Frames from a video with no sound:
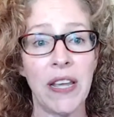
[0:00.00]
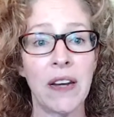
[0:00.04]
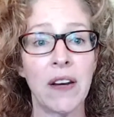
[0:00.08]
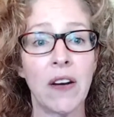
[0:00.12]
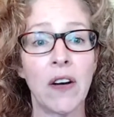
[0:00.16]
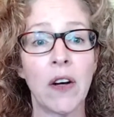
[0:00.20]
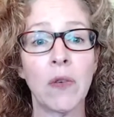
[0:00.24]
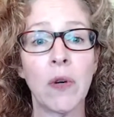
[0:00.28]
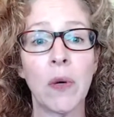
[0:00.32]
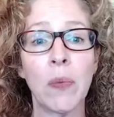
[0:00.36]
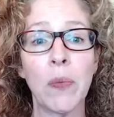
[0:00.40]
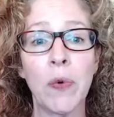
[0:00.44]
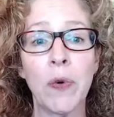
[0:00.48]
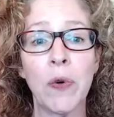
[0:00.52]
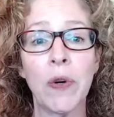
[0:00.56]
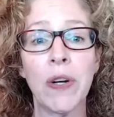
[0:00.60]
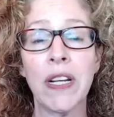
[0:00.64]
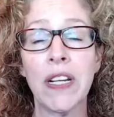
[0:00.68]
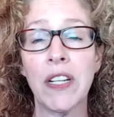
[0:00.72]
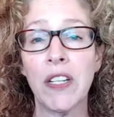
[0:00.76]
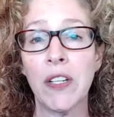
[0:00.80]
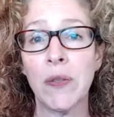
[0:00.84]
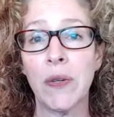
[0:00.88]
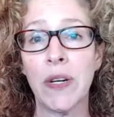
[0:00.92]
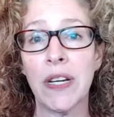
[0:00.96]
are
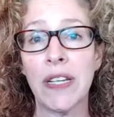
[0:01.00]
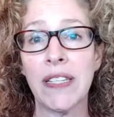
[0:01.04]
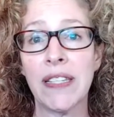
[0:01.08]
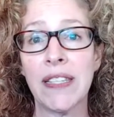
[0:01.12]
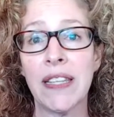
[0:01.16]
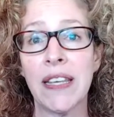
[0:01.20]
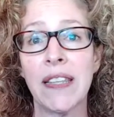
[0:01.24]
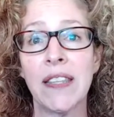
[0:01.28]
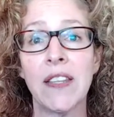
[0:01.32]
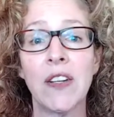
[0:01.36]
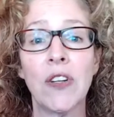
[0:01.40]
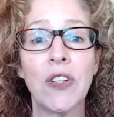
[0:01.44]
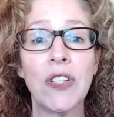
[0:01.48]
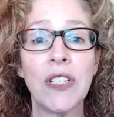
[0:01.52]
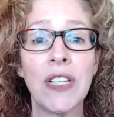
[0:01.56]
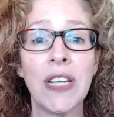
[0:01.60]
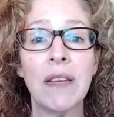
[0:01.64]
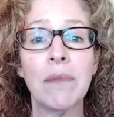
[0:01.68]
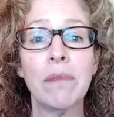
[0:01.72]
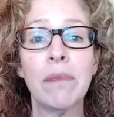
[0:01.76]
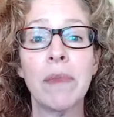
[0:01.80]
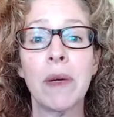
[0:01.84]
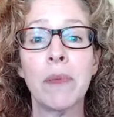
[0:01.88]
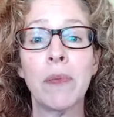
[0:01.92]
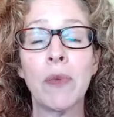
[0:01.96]
reporting to us that their
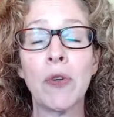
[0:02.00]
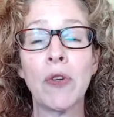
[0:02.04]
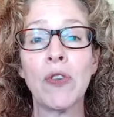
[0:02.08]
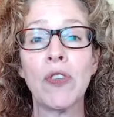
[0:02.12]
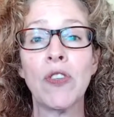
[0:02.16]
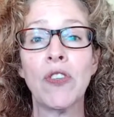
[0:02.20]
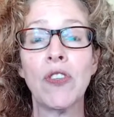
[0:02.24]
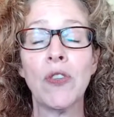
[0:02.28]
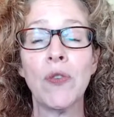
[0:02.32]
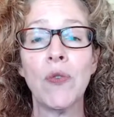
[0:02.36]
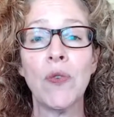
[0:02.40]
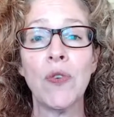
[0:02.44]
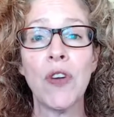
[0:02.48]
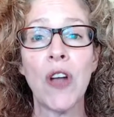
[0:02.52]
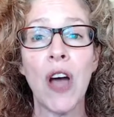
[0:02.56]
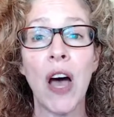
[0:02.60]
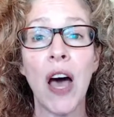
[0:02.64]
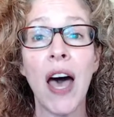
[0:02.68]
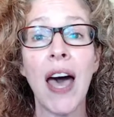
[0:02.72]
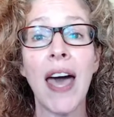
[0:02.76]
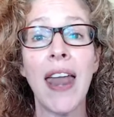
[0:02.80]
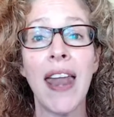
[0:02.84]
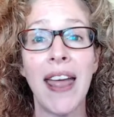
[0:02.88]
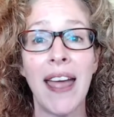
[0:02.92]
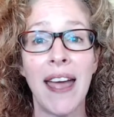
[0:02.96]
team members do
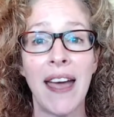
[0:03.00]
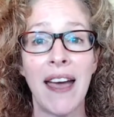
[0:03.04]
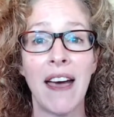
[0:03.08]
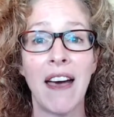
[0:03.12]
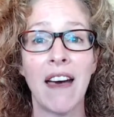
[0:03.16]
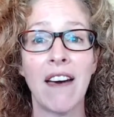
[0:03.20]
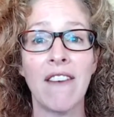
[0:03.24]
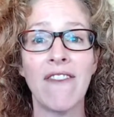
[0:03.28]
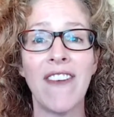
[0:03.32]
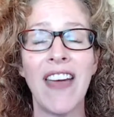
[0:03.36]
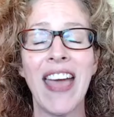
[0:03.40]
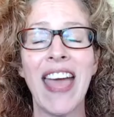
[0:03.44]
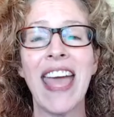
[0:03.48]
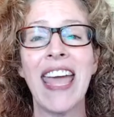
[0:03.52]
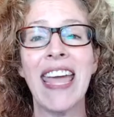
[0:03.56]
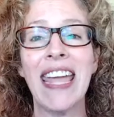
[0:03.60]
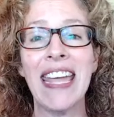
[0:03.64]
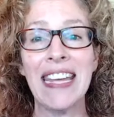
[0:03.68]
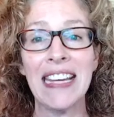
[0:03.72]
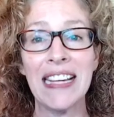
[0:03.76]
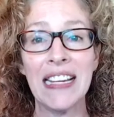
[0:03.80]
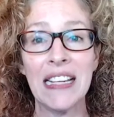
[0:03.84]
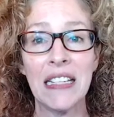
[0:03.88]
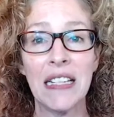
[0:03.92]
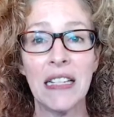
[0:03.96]
not have
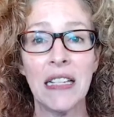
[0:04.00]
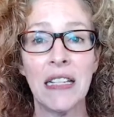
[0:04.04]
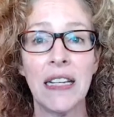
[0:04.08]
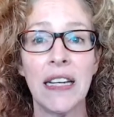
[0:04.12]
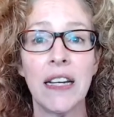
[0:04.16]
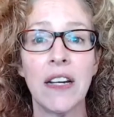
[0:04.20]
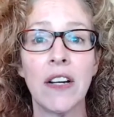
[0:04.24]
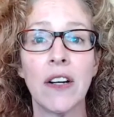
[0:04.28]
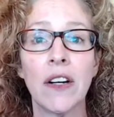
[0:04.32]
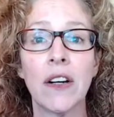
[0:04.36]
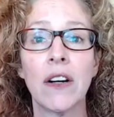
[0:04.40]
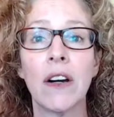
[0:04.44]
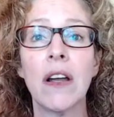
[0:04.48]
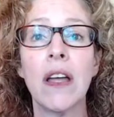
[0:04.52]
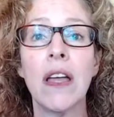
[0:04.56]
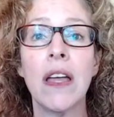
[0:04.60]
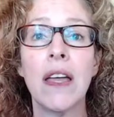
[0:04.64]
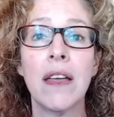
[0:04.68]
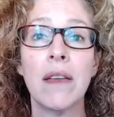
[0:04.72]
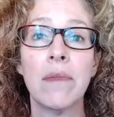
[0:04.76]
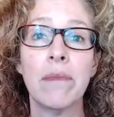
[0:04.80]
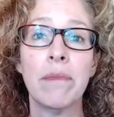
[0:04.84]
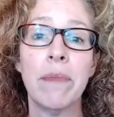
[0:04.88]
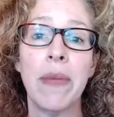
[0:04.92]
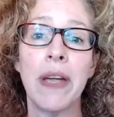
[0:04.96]
a clear,
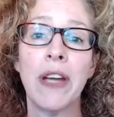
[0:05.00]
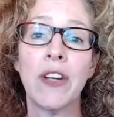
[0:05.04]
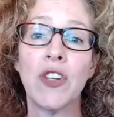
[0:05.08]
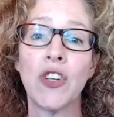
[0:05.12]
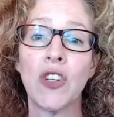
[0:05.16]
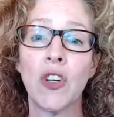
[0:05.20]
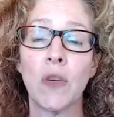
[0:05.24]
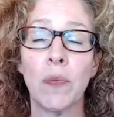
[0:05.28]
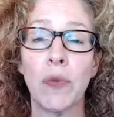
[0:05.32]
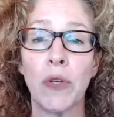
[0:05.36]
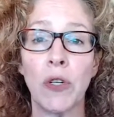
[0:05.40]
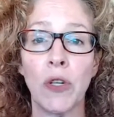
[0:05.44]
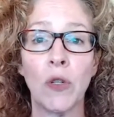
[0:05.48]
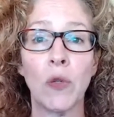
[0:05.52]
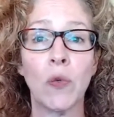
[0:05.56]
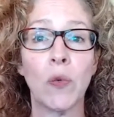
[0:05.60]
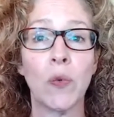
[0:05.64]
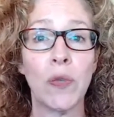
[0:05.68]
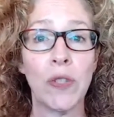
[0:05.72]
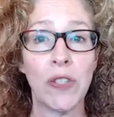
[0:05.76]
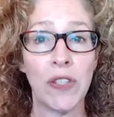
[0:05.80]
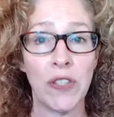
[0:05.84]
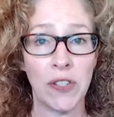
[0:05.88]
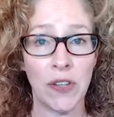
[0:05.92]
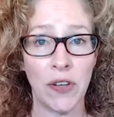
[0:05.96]
measurable
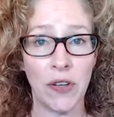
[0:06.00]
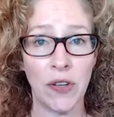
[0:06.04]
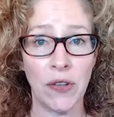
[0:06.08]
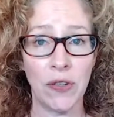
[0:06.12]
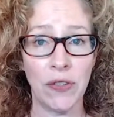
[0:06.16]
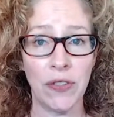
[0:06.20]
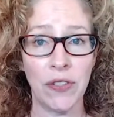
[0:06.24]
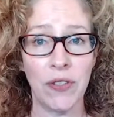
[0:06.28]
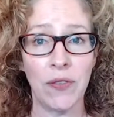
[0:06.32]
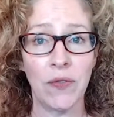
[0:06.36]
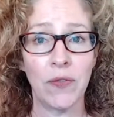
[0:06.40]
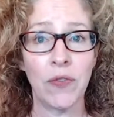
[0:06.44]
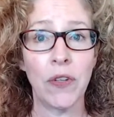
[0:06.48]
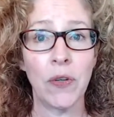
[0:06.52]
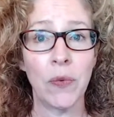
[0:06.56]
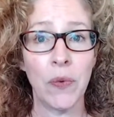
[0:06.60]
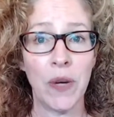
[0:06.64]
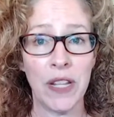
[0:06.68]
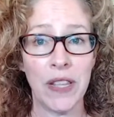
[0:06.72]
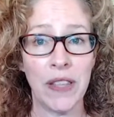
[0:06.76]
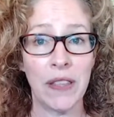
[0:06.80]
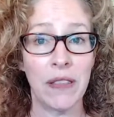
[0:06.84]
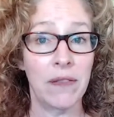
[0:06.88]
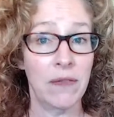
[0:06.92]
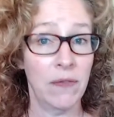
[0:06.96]
result for
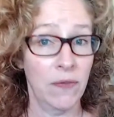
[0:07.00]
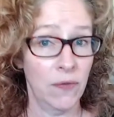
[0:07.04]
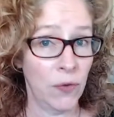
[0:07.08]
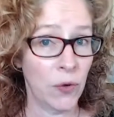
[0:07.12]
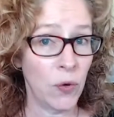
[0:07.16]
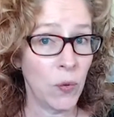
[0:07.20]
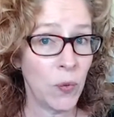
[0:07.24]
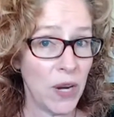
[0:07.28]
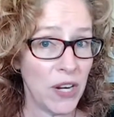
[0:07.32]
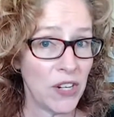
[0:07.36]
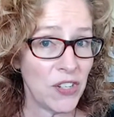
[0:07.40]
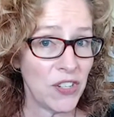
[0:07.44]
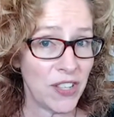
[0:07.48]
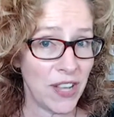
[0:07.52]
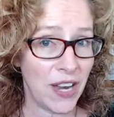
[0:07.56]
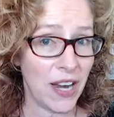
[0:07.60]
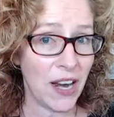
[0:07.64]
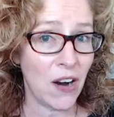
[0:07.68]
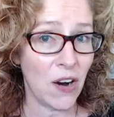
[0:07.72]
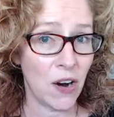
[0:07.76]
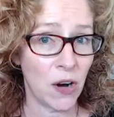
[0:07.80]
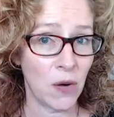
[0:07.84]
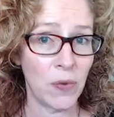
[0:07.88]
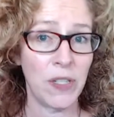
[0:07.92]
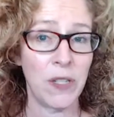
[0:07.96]
which they
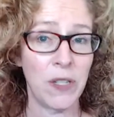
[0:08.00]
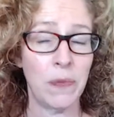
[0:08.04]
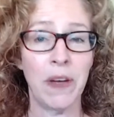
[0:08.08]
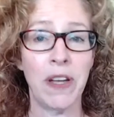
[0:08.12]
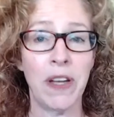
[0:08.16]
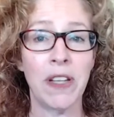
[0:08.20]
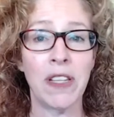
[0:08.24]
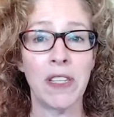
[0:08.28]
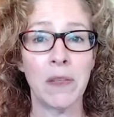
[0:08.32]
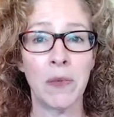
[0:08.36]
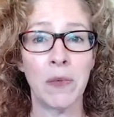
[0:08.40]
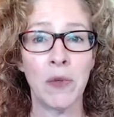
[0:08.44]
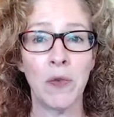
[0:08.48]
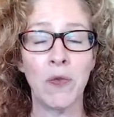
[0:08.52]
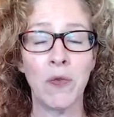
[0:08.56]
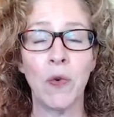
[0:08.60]
are responsible